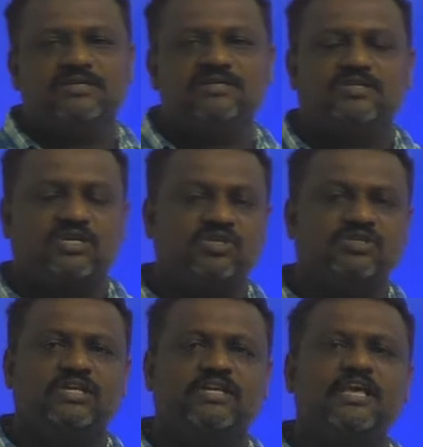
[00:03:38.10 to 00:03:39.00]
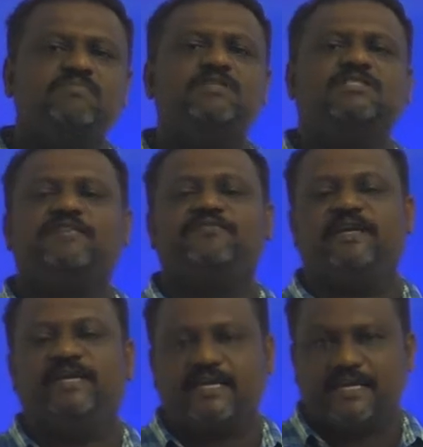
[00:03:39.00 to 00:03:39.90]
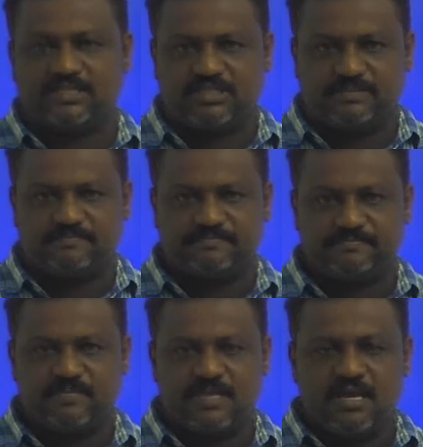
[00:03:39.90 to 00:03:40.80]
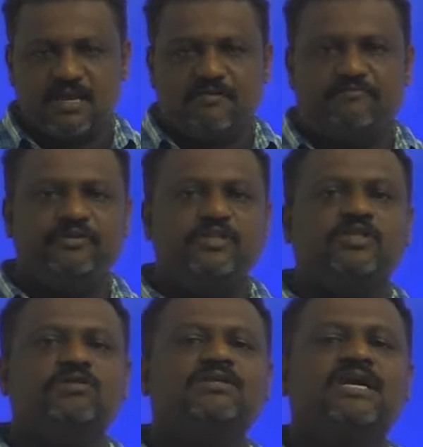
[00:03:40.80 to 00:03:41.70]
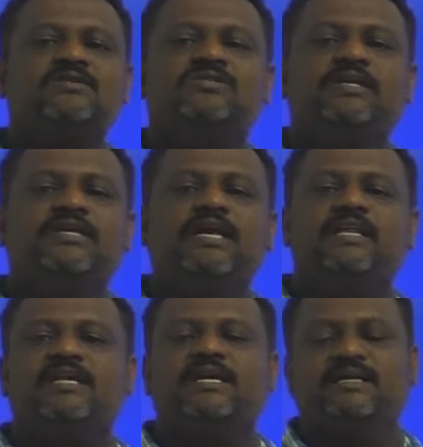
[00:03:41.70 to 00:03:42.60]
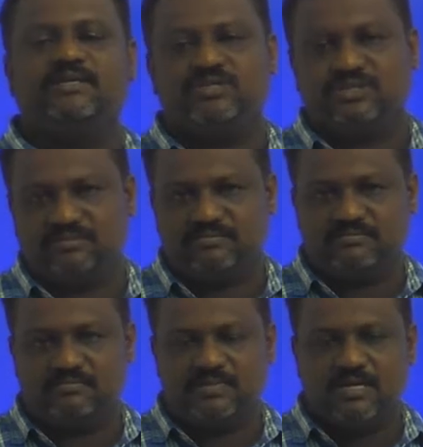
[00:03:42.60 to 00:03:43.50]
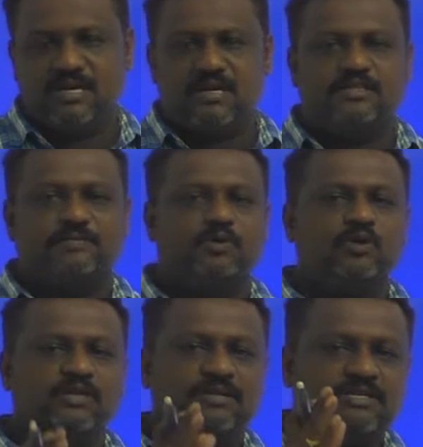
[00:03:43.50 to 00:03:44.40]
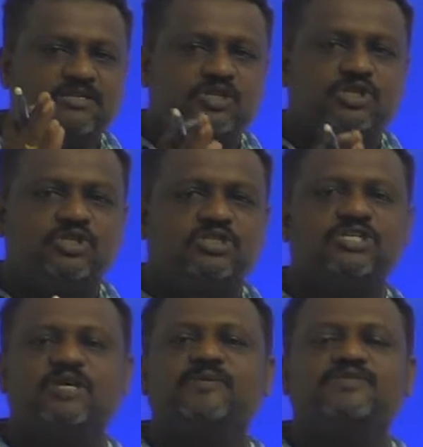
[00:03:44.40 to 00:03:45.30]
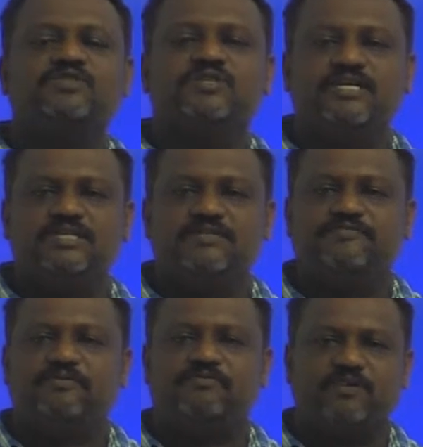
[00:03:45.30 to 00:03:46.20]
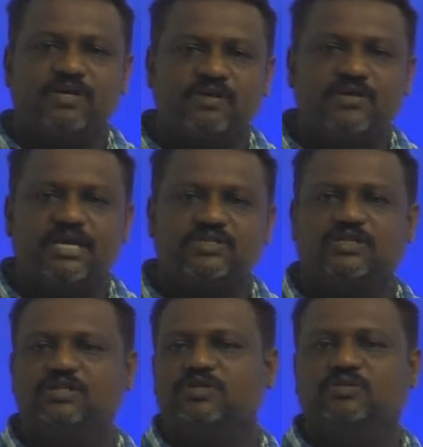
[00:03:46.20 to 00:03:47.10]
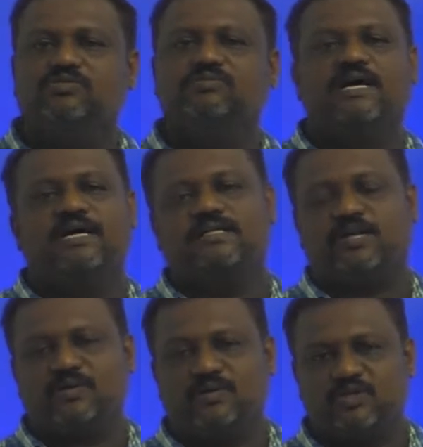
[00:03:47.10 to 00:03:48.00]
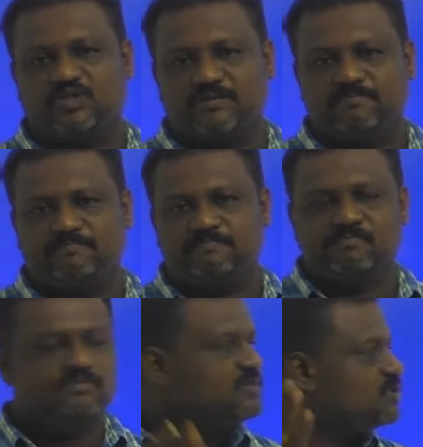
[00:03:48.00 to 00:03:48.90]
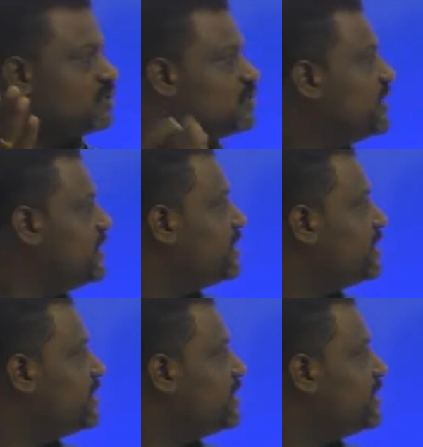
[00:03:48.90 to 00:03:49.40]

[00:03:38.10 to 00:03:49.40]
instructions, the name itself indicates, without considering any condition, the program execution sequence changes from one location to other location. So see